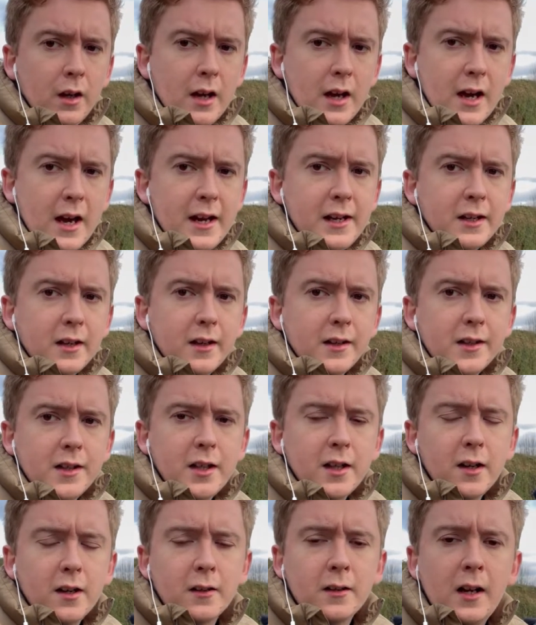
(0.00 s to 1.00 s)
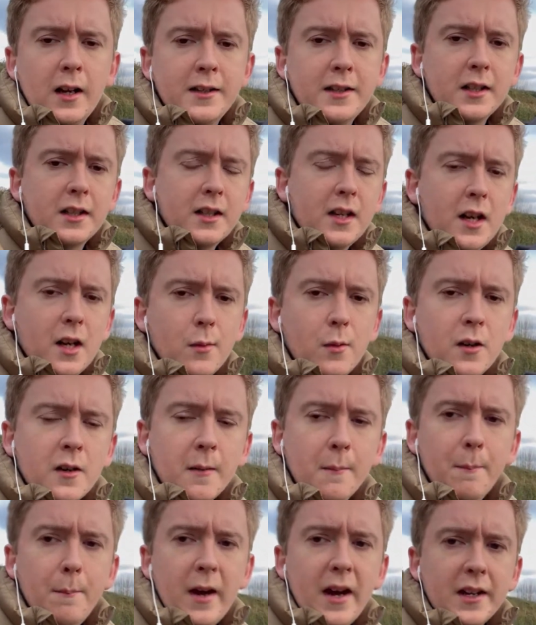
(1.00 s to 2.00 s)
Hey guys, C R Classics here,
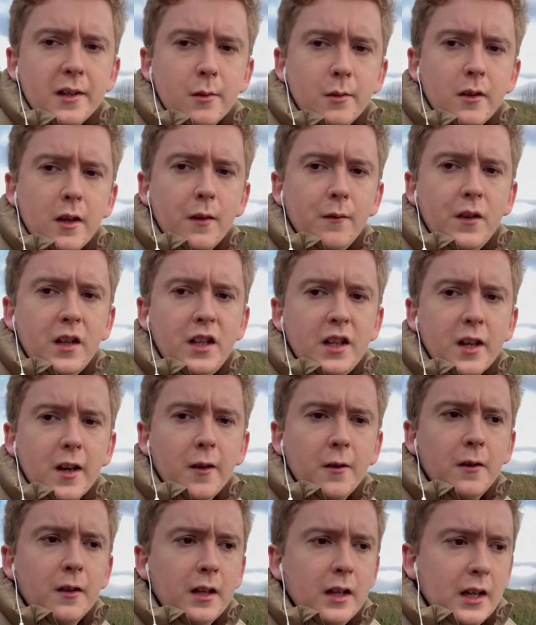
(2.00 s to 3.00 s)
welcome back to another video.